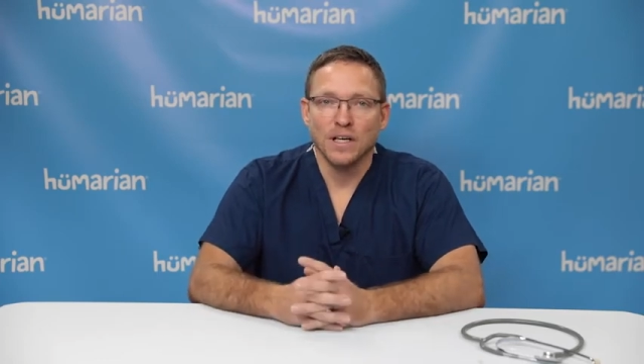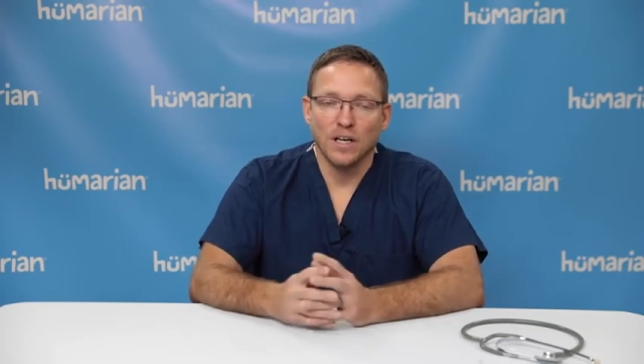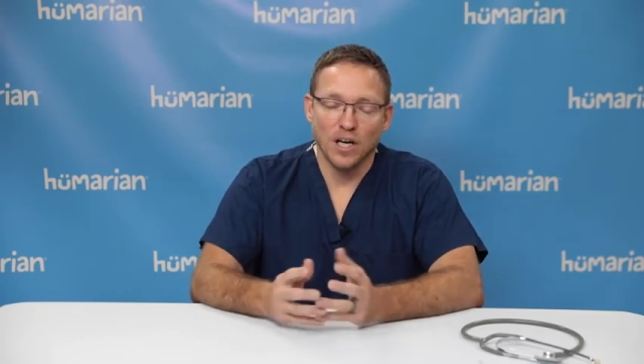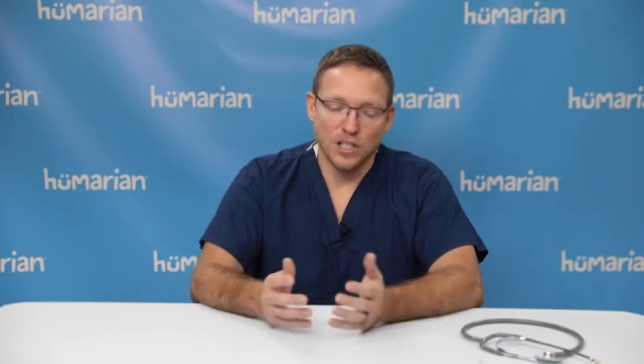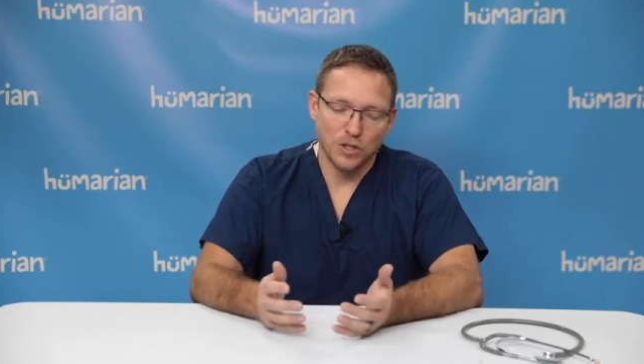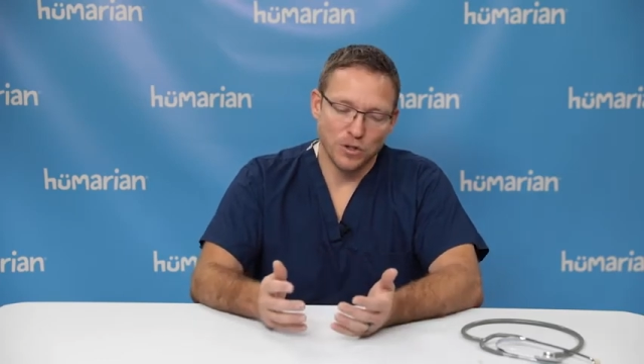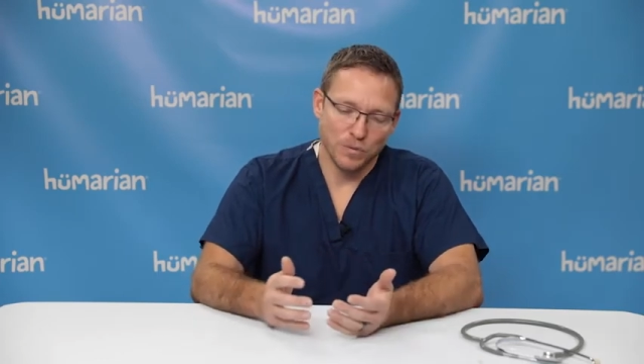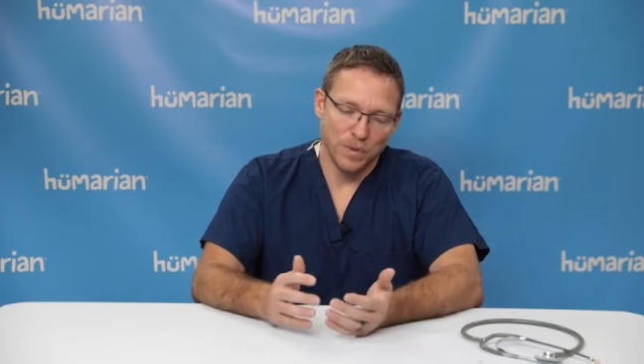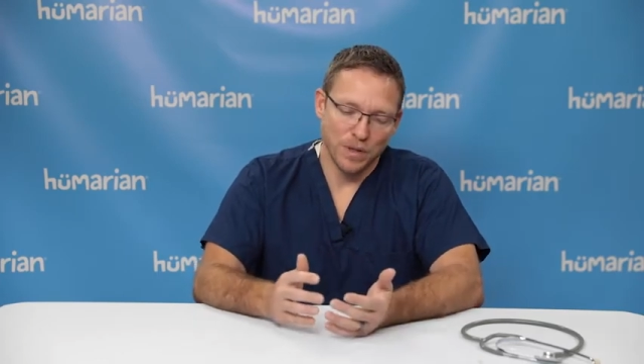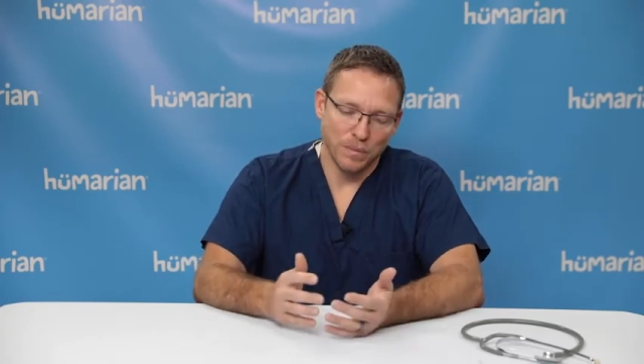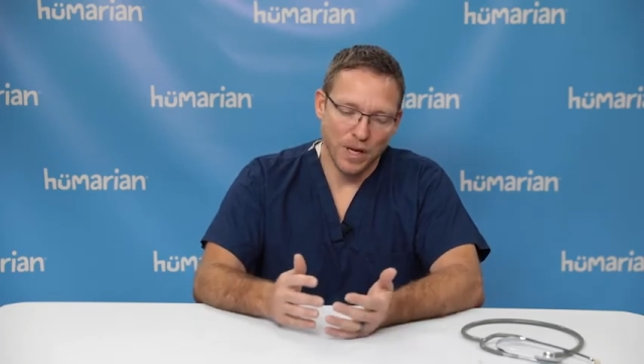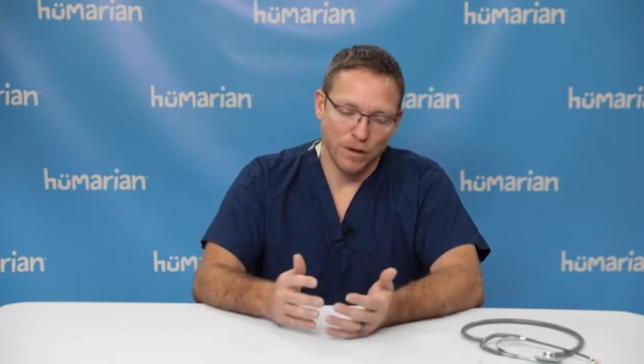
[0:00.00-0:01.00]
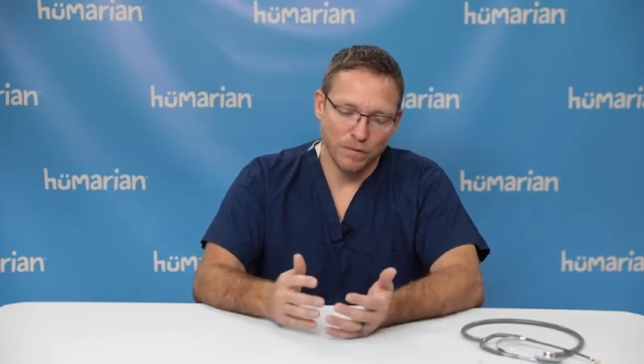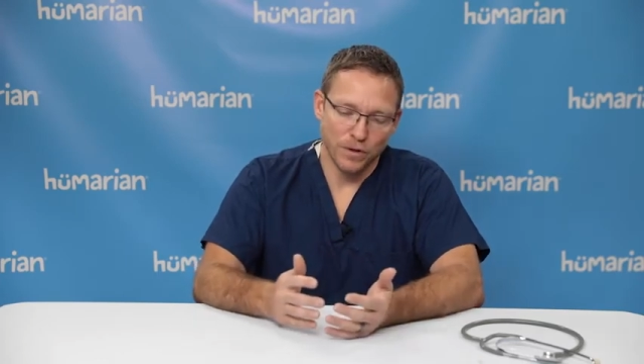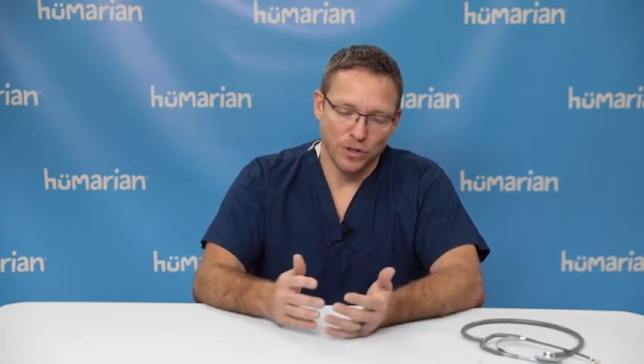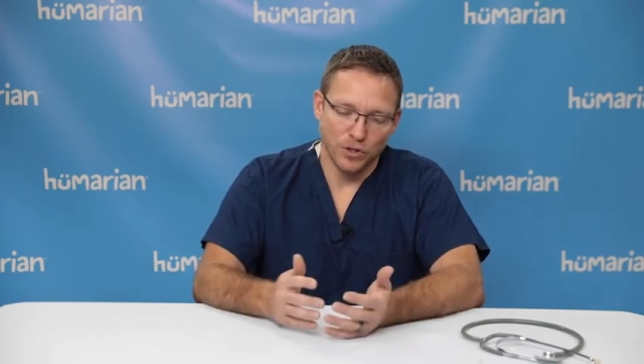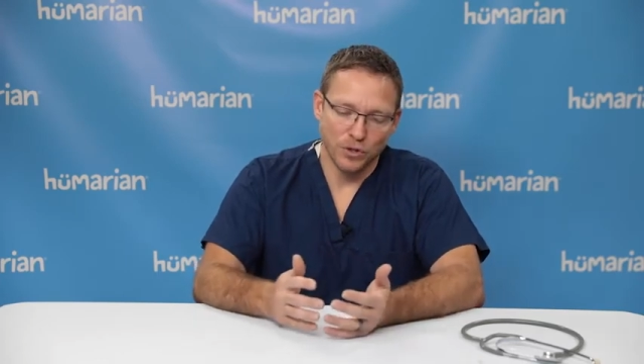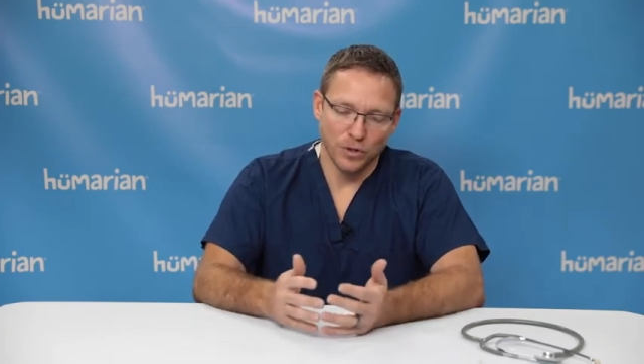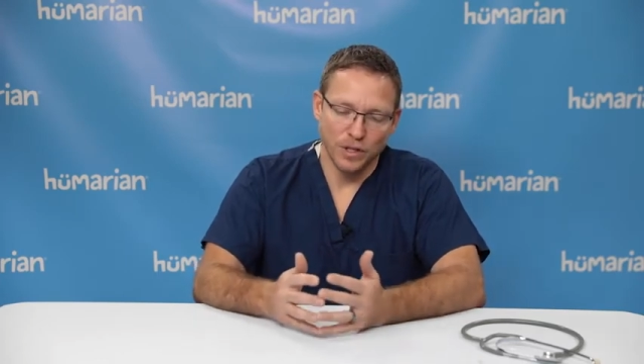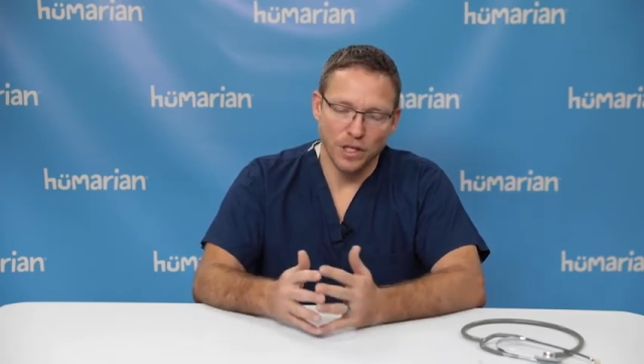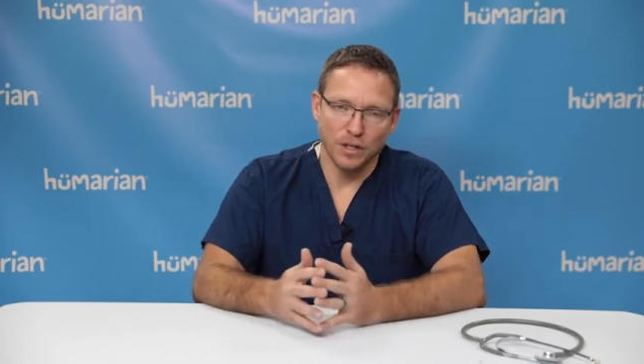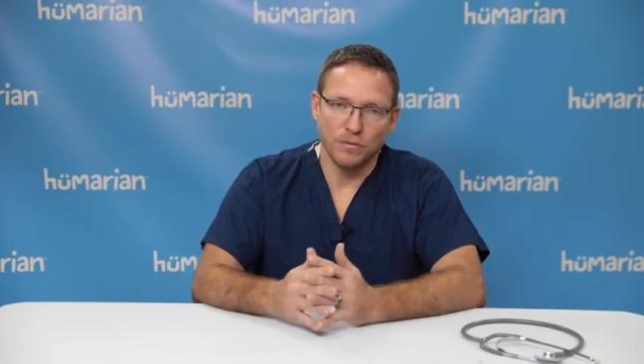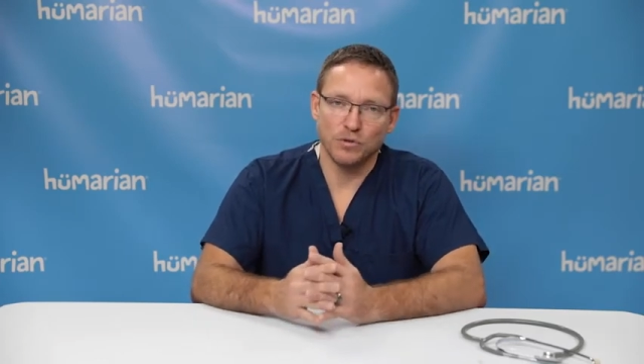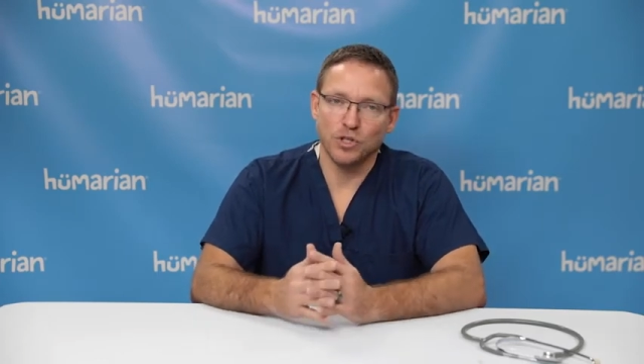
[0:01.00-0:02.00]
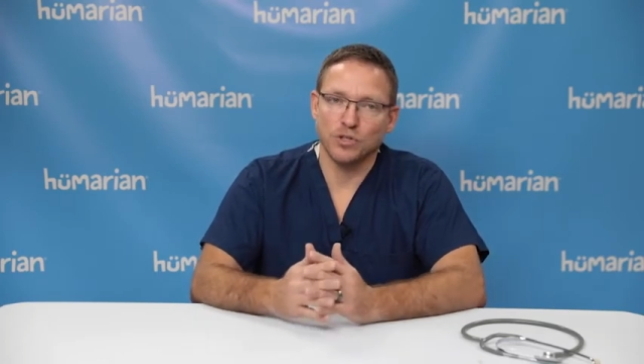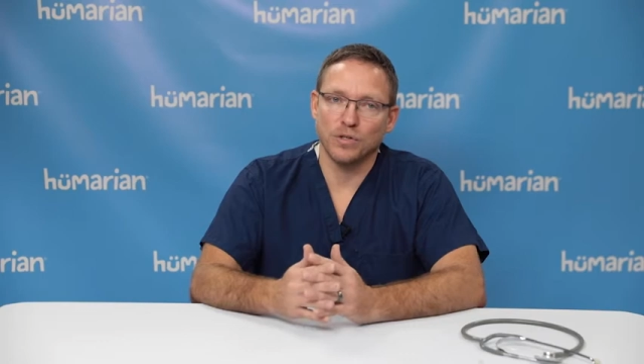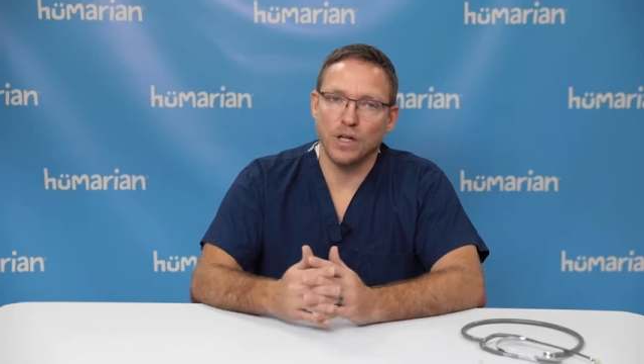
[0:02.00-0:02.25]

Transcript: It also has been beneficial in children